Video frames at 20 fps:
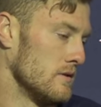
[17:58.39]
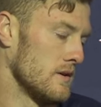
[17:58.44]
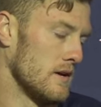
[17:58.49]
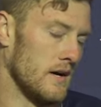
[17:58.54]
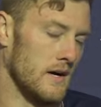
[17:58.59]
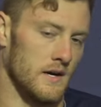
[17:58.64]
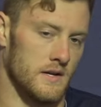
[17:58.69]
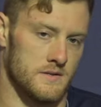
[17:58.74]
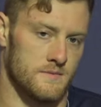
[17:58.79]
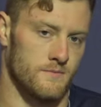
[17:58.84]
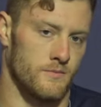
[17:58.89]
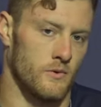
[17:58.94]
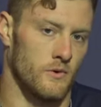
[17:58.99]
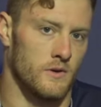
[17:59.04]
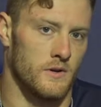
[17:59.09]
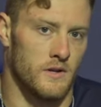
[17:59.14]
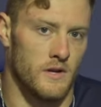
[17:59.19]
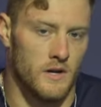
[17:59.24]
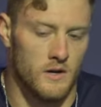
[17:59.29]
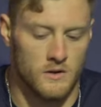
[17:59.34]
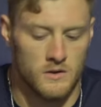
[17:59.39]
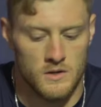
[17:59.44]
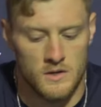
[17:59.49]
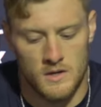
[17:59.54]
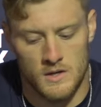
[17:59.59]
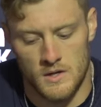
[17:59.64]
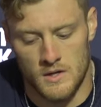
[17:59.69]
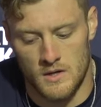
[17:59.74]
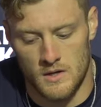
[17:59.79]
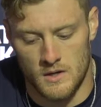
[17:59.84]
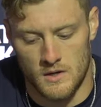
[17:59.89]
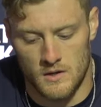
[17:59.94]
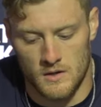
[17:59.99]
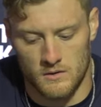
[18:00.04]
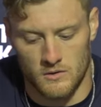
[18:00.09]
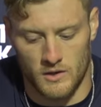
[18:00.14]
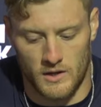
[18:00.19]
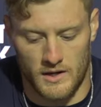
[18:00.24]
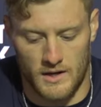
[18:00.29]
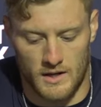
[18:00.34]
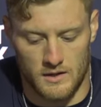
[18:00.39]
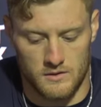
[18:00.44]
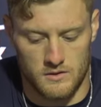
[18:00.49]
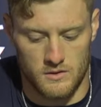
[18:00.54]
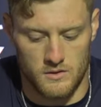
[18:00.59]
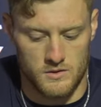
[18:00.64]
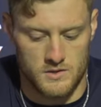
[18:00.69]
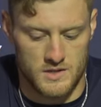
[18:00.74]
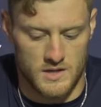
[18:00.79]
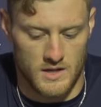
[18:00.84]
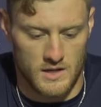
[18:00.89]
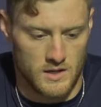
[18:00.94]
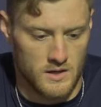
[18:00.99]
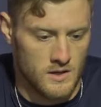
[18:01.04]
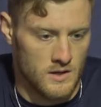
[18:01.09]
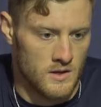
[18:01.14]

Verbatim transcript: Uh, it's important, you know, looking at dudes that,